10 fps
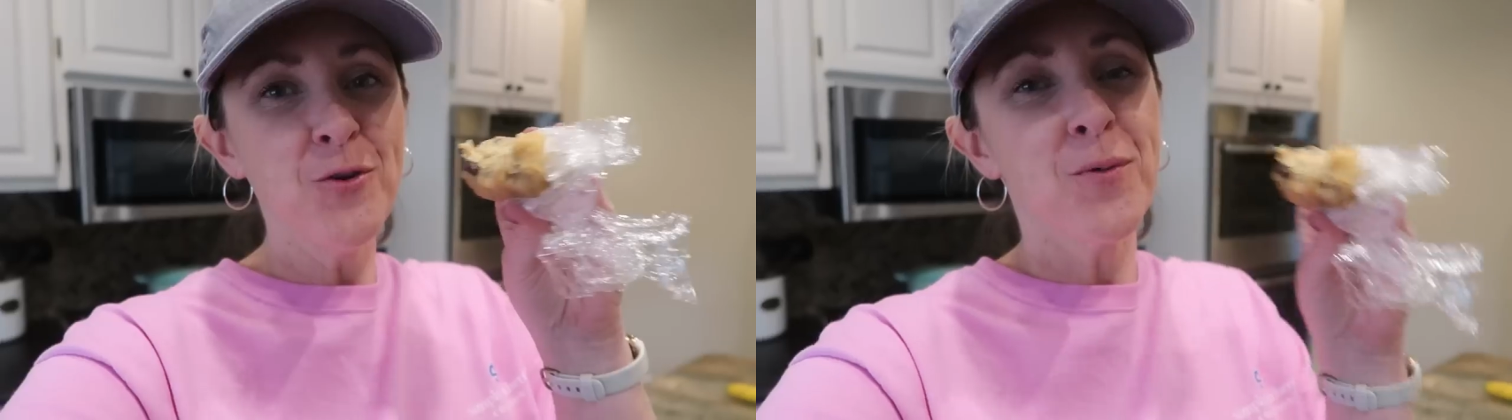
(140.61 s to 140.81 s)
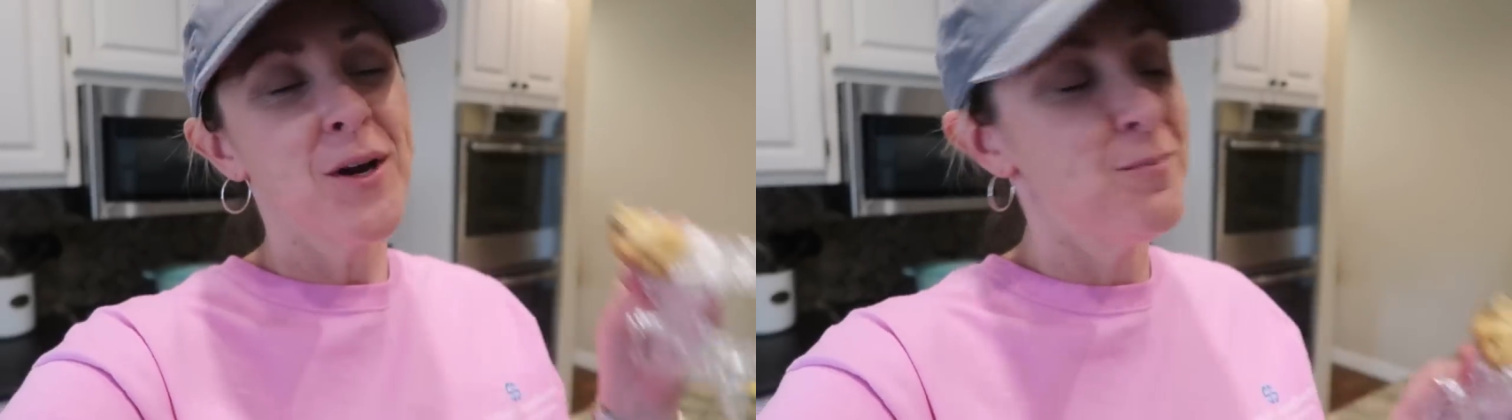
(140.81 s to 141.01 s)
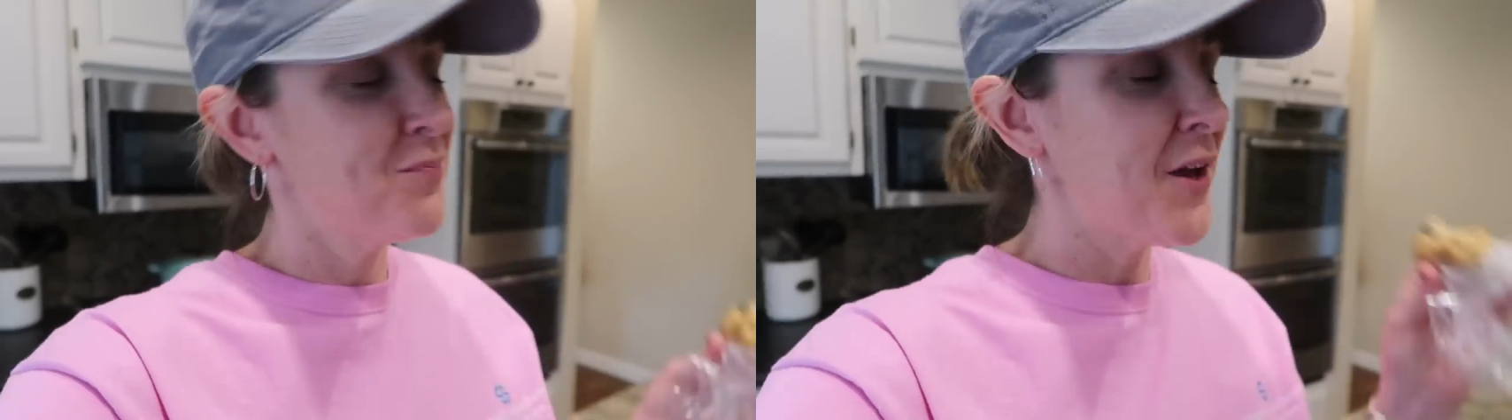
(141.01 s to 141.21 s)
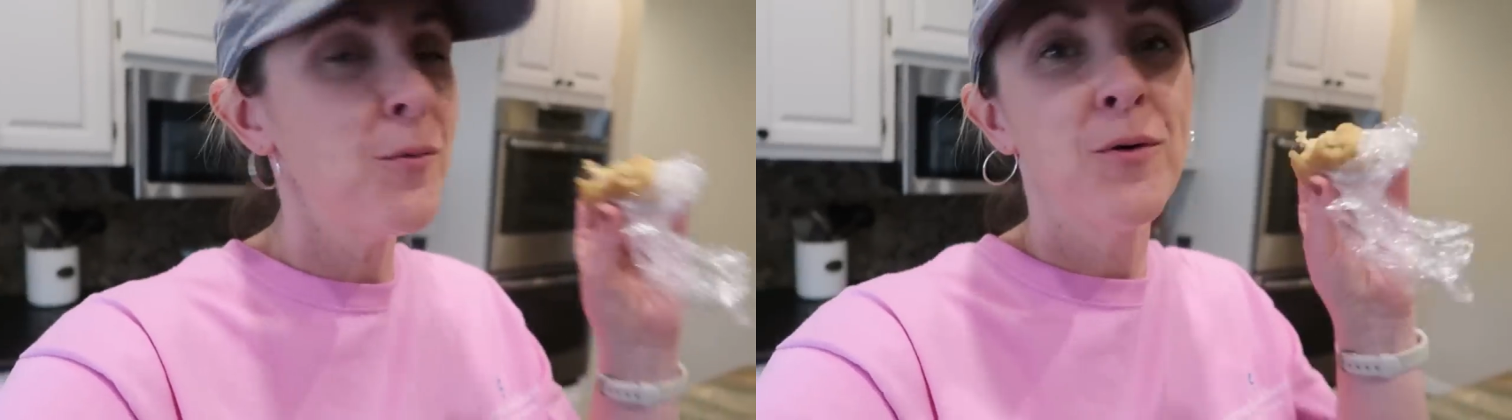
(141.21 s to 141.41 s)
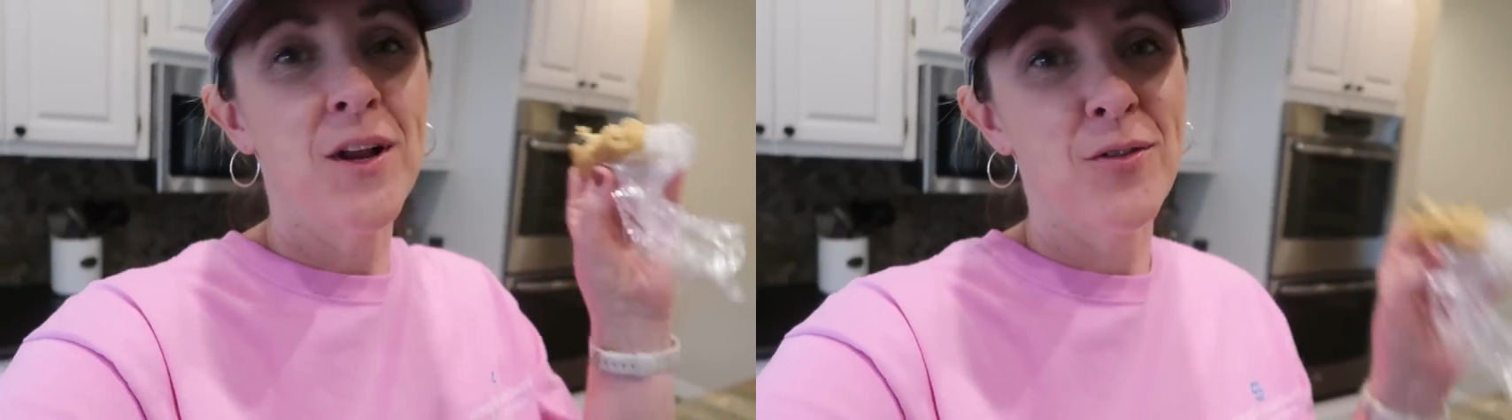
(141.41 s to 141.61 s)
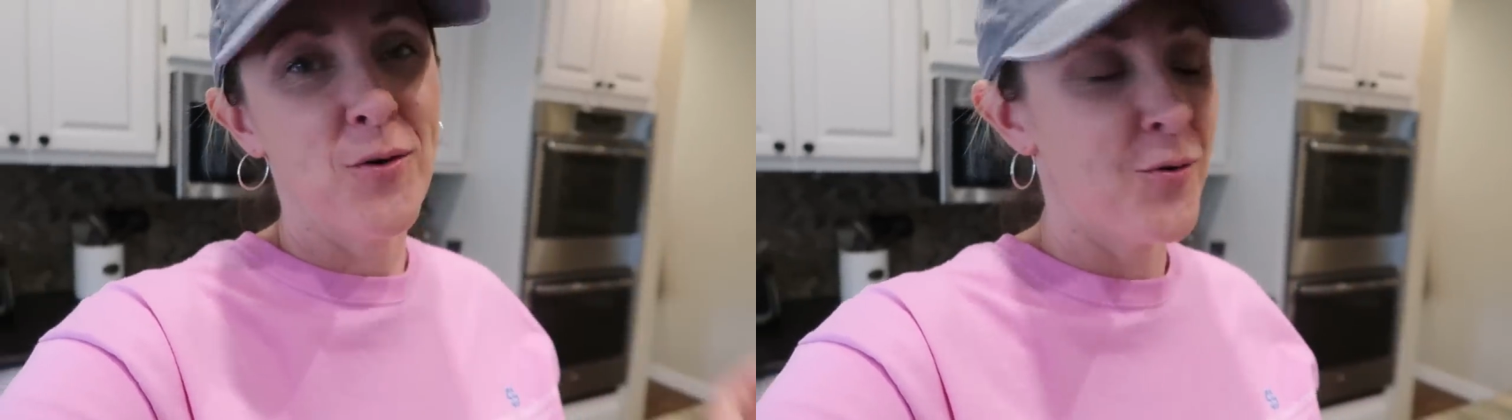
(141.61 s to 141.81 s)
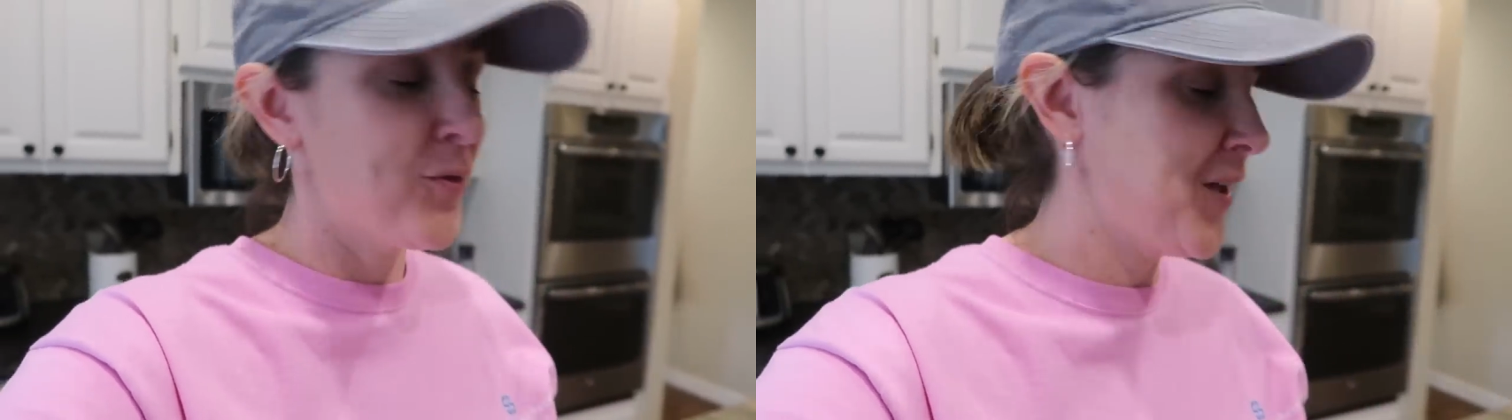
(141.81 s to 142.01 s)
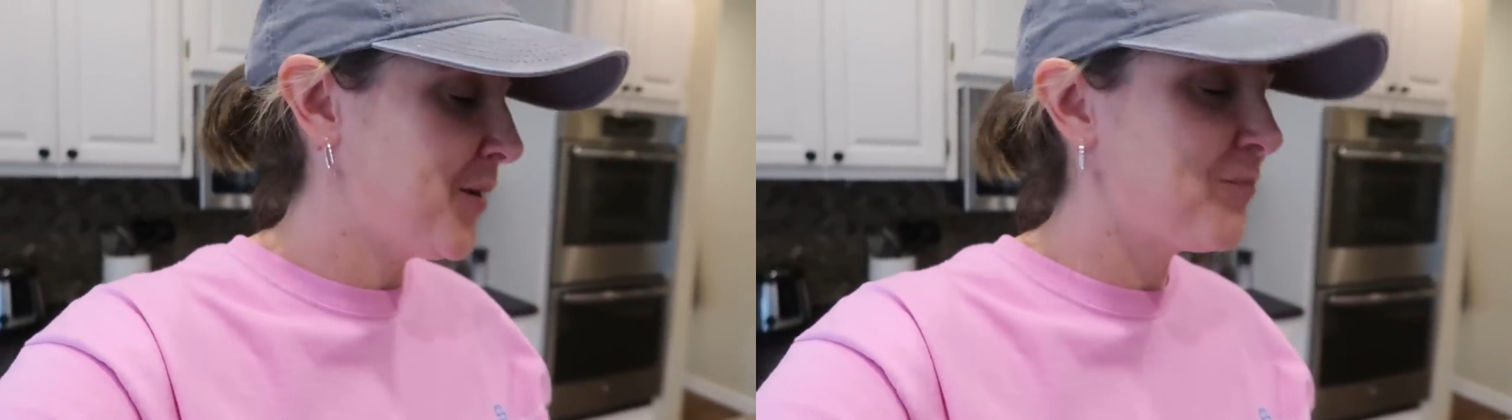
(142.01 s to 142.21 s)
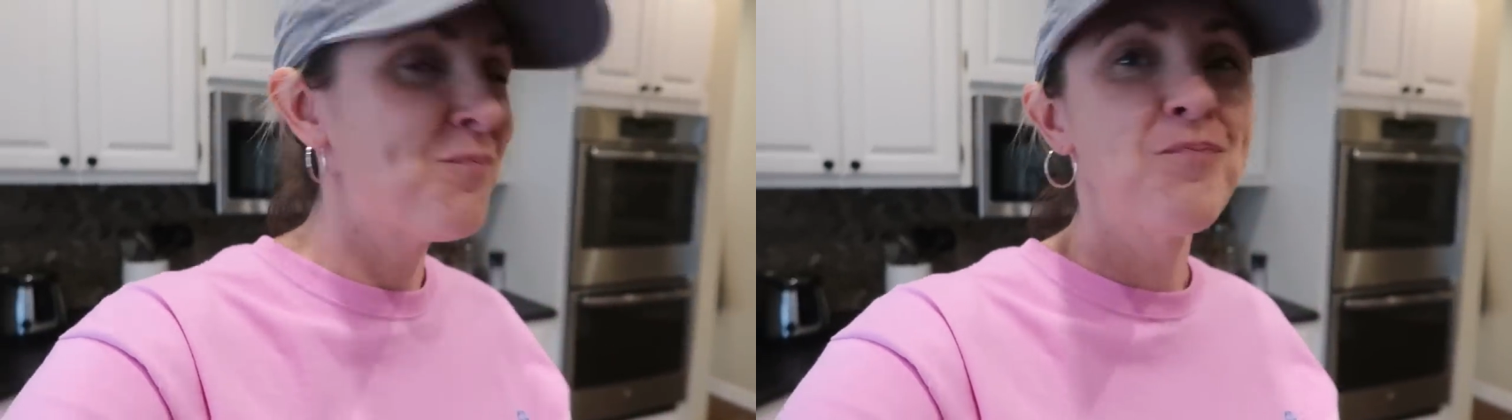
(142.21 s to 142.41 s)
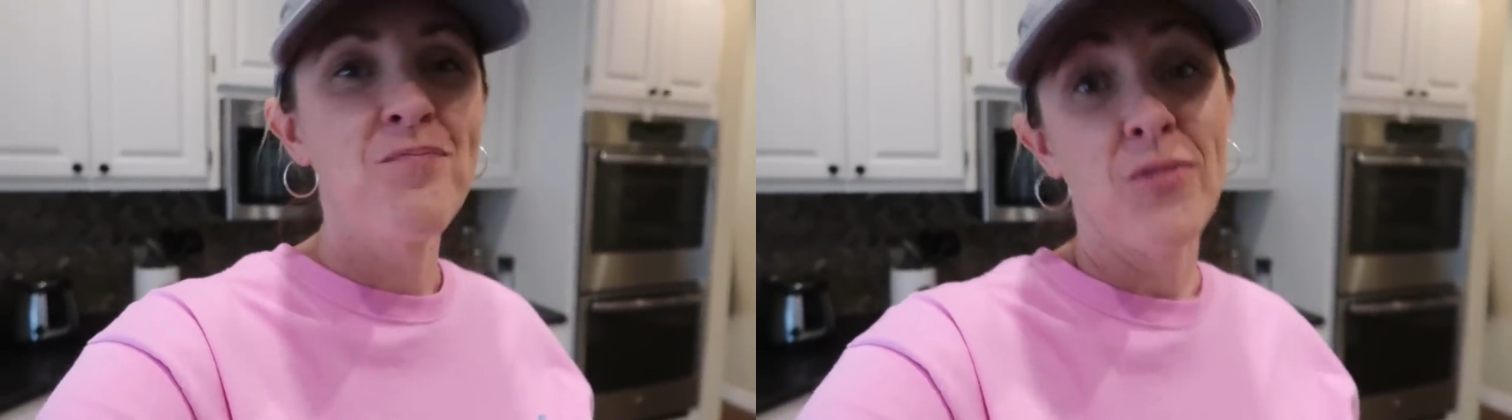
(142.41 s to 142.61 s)
Don't worry, I won't eat the whole thing
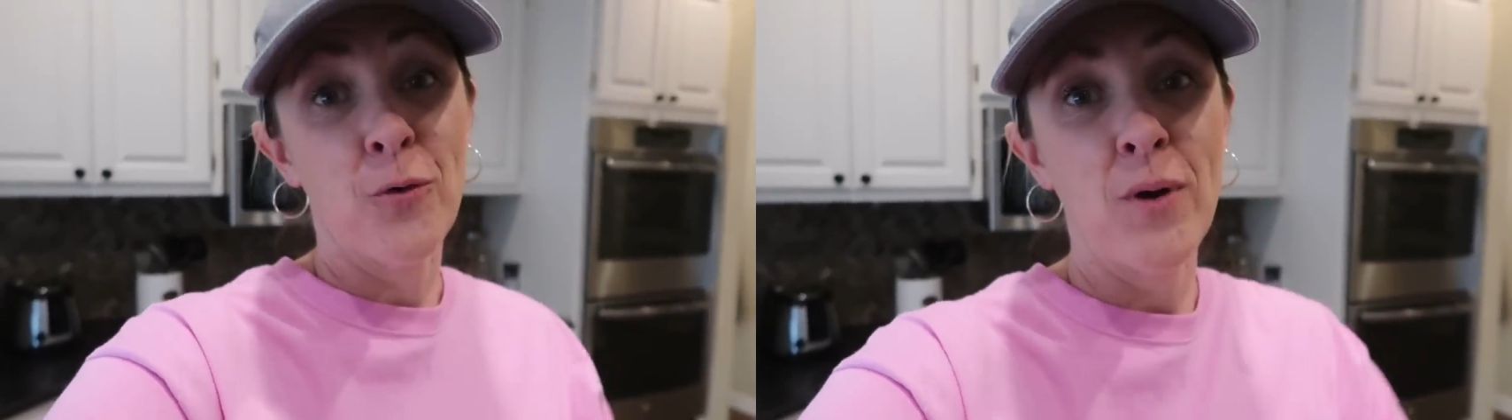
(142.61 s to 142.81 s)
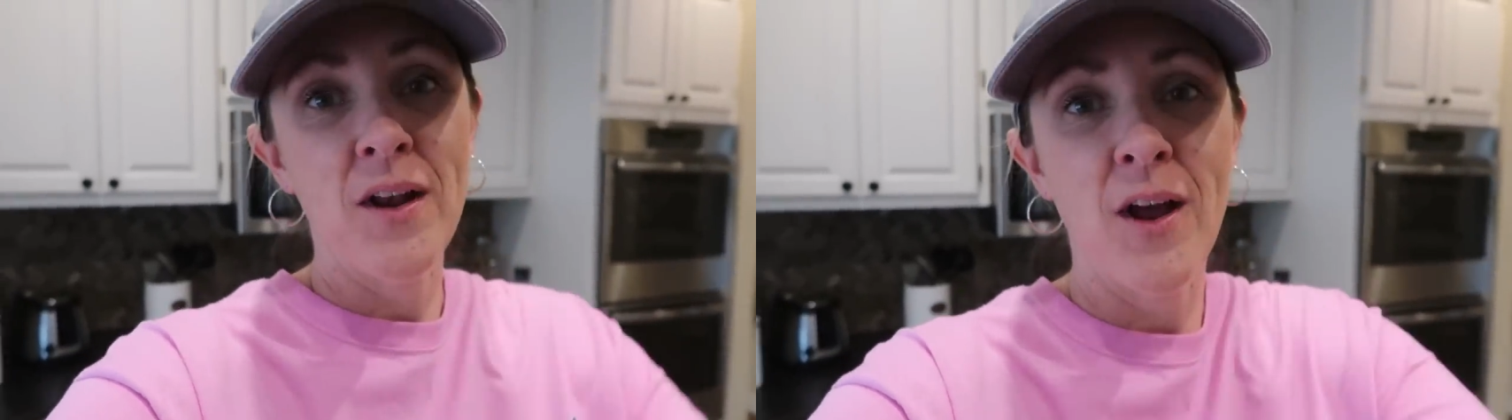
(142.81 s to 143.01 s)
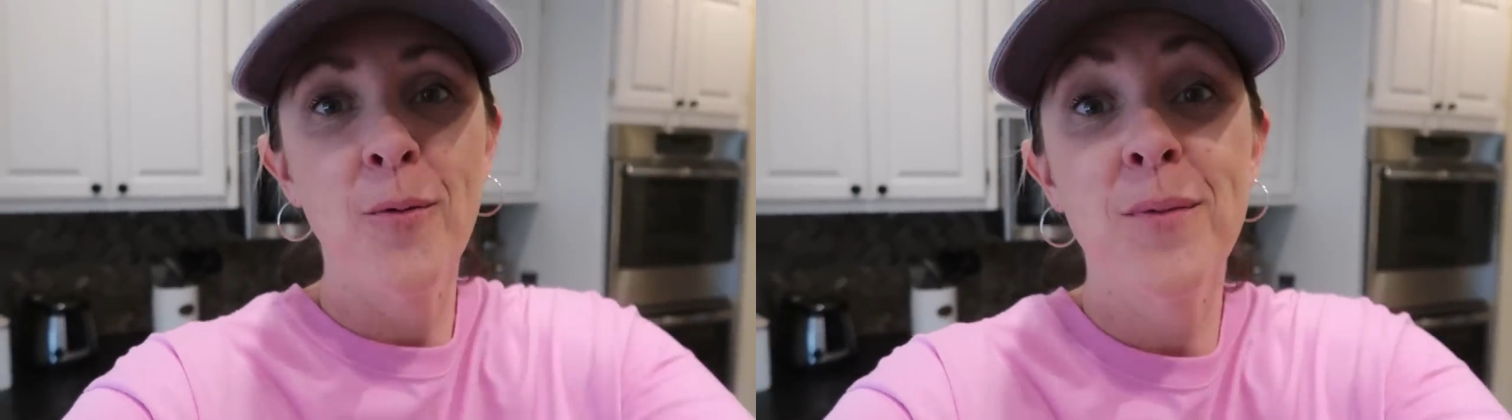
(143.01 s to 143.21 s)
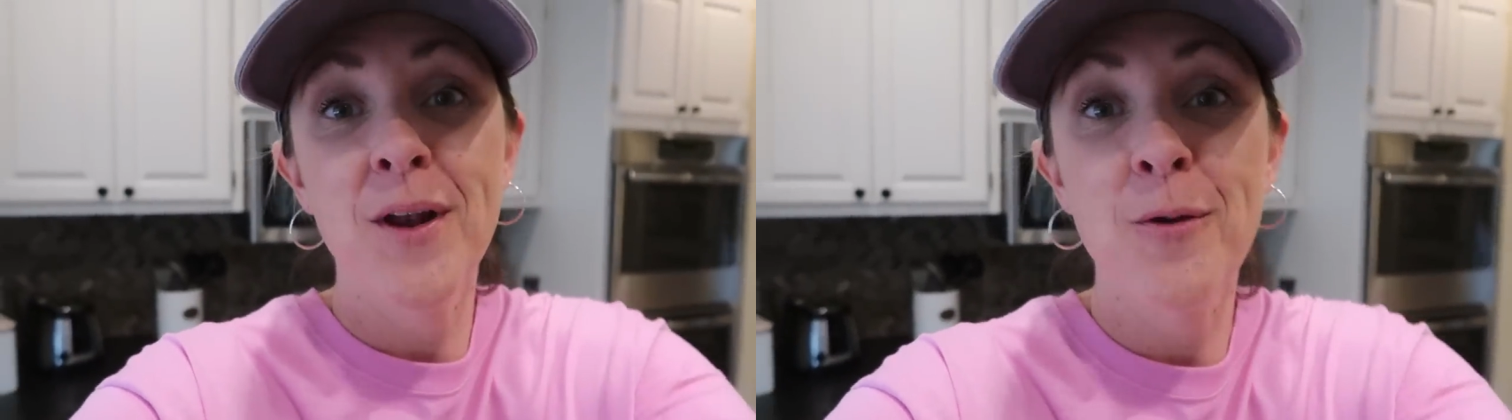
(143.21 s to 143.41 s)
right now